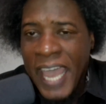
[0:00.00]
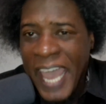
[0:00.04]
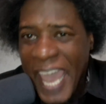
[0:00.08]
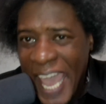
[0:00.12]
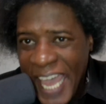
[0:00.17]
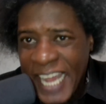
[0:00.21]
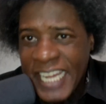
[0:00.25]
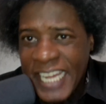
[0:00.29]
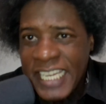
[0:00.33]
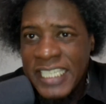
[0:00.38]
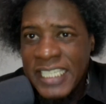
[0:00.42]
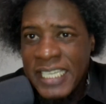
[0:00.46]

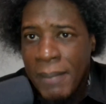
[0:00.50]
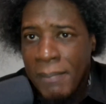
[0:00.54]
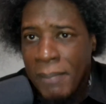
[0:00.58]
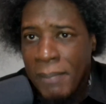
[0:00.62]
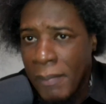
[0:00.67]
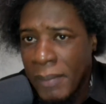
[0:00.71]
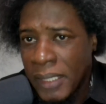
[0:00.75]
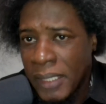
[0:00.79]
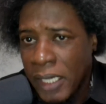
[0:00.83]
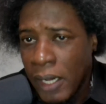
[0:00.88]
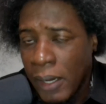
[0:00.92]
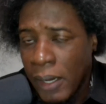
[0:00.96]
and
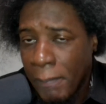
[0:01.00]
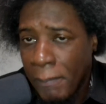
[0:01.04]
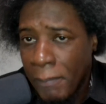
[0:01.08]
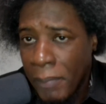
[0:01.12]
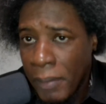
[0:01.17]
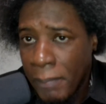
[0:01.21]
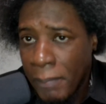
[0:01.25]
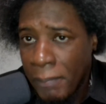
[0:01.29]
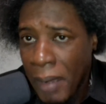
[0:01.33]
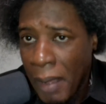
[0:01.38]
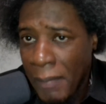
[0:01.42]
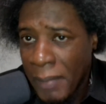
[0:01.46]

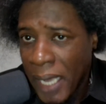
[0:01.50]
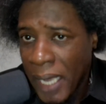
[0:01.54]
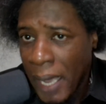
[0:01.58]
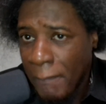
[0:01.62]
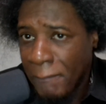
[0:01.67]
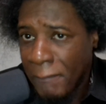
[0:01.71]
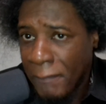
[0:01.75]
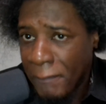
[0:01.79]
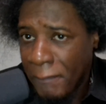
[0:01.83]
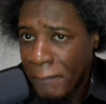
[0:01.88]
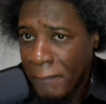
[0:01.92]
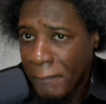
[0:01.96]
Birmingham
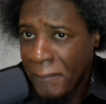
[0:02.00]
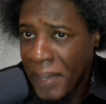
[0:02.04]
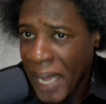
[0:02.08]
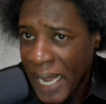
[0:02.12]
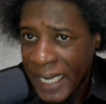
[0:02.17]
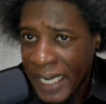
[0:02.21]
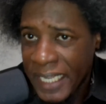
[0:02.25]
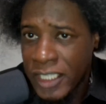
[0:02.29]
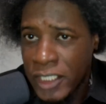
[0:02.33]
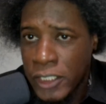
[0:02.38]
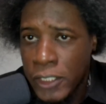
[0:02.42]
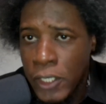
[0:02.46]

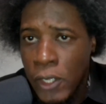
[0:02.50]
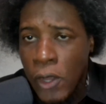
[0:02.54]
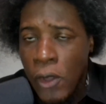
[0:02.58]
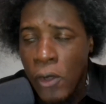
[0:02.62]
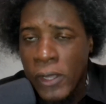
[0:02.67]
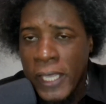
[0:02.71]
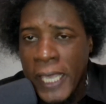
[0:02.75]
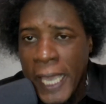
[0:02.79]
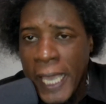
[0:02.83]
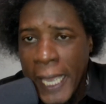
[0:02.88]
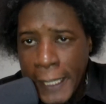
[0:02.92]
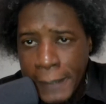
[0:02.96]
Palace,
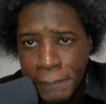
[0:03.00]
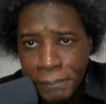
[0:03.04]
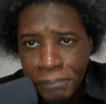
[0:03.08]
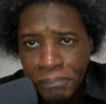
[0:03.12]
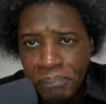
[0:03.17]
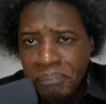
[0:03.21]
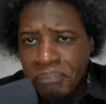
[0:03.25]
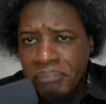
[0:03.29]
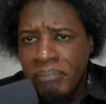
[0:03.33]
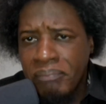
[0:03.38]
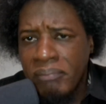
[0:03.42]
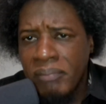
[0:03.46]
okay?
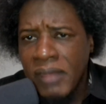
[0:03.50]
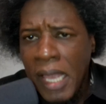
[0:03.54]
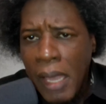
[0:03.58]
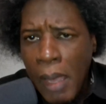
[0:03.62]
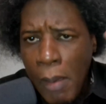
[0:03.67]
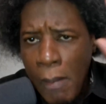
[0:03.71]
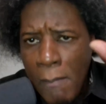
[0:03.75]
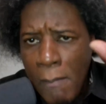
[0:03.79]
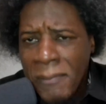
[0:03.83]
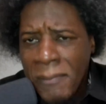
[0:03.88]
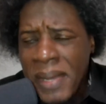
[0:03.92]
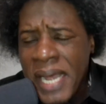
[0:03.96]

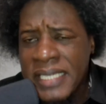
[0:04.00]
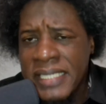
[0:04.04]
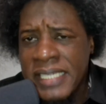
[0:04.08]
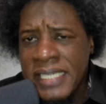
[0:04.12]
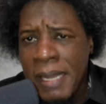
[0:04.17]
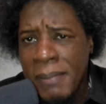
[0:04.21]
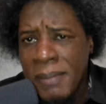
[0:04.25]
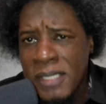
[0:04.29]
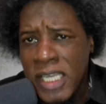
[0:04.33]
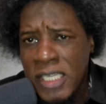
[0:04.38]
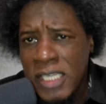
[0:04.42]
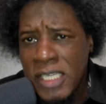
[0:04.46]
But
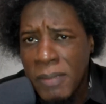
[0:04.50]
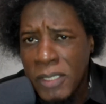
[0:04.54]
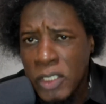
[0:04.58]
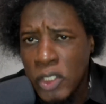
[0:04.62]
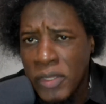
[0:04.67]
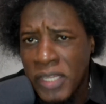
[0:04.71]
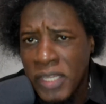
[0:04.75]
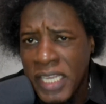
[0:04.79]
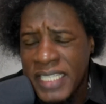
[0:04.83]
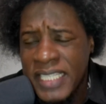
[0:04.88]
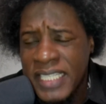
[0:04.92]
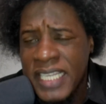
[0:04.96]
let me just
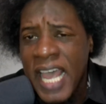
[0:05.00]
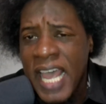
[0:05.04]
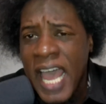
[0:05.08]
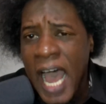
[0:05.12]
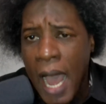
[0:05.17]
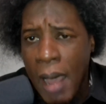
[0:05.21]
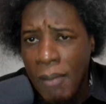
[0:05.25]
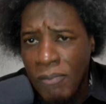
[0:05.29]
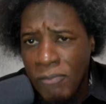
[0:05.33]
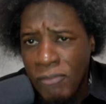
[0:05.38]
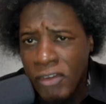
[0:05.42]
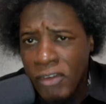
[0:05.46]
mention this.
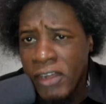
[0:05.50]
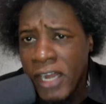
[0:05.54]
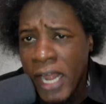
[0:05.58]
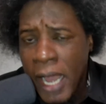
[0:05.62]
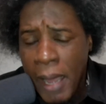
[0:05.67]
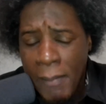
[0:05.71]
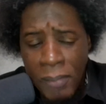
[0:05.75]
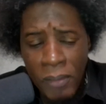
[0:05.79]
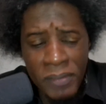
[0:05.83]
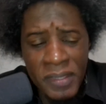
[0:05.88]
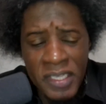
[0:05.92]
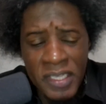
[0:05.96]
I'm very
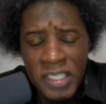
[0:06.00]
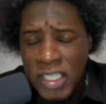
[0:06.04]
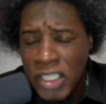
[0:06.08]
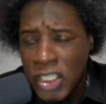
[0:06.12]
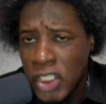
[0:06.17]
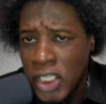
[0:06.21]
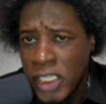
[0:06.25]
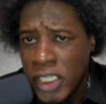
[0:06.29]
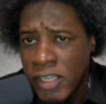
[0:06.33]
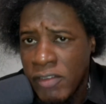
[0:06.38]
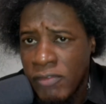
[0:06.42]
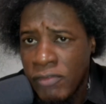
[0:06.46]
happy with this
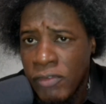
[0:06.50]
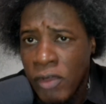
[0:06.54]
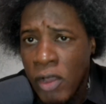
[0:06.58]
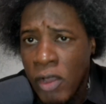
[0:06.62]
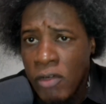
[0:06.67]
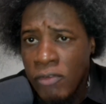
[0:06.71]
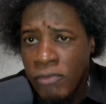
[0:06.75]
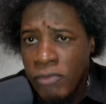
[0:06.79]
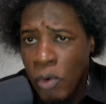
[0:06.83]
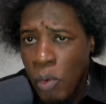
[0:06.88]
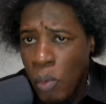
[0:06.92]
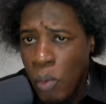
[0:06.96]
initiative
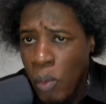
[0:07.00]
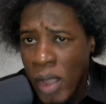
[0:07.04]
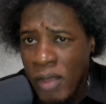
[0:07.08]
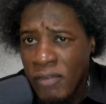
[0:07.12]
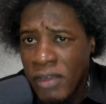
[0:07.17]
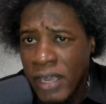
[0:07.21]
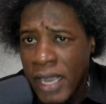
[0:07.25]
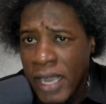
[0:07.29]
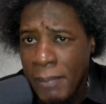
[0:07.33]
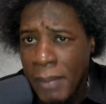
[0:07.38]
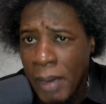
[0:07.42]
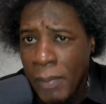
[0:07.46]
for
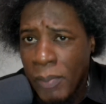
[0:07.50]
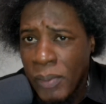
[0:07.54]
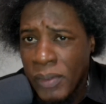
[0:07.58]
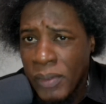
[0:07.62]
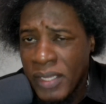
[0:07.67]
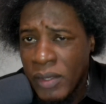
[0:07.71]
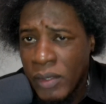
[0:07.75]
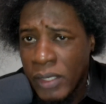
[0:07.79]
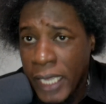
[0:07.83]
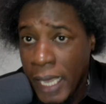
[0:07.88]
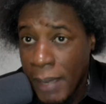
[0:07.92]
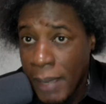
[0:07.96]
whoever came up
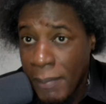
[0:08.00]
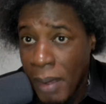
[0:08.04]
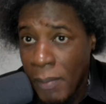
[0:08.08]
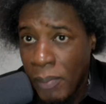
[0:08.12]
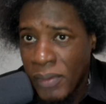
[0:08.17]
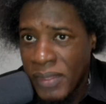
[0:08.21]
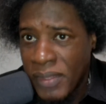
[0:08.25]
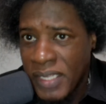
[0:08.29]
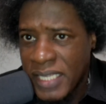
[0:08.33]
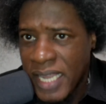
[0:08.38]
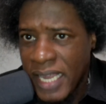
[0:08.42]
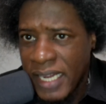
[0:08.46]

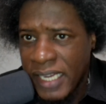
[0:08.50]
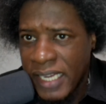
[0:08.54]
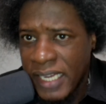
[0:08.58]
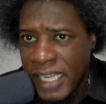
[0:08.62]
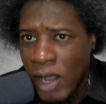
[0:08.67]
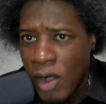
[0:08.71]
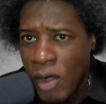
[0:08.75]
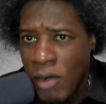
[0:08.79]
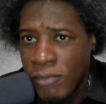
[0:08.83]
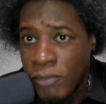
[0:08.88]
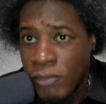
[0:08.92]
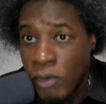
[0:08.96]
with this
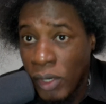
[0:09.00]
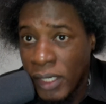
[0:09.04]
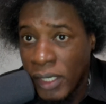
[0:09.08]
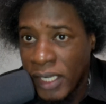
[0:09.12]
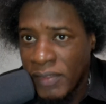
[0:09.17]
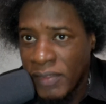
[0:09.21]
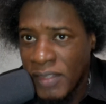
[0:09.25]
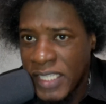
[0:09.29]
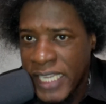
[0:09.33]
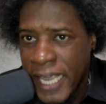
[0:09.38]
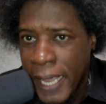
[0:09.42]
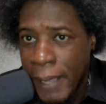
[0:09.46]
idea of
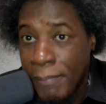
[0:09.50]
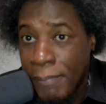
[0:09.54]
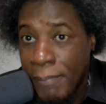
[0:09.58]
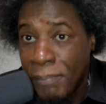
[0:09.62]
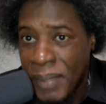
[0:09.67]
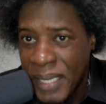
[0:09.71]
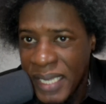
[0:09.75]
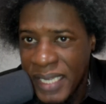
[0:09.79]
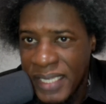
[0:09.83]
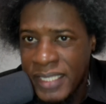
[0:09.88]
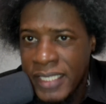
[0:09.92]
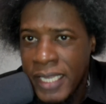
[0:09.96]
calling this
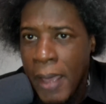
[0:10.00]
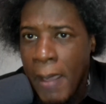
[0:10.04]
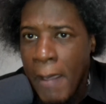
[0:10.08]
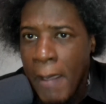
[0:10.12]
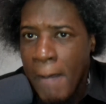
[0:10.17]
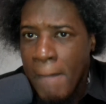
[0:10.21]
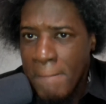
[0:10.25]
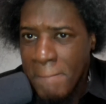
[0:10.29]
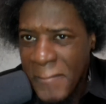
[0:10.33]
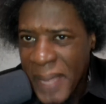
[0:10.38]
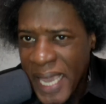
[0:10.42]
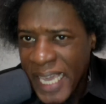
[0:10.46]
MPs
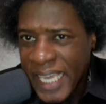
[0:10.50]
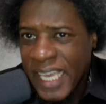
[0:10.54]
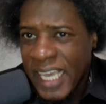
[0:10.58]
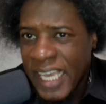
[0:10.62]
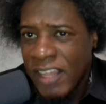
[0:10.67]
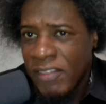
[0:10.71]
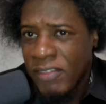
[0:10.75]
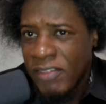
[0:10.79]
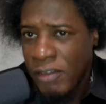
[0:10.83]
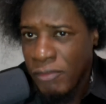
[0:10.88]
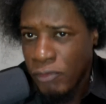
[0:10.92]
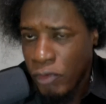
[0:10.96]

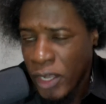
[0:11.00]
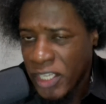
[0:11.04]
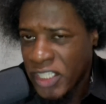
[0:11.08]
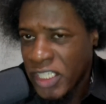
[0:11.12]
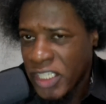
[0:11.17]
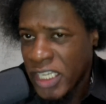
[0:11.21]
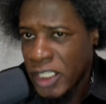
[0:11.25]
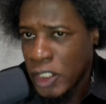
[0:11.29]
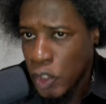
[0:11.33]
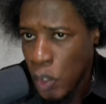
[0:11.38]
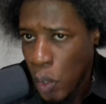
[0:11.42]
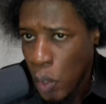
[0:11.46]
making their
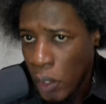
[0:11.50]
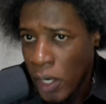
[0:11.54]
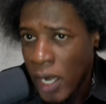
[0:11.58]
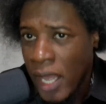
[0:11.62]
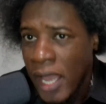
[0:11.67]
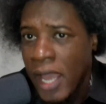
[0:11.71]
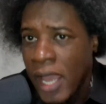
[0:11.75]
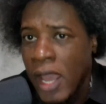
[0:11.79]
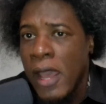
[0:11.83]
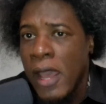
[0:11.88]
voices known.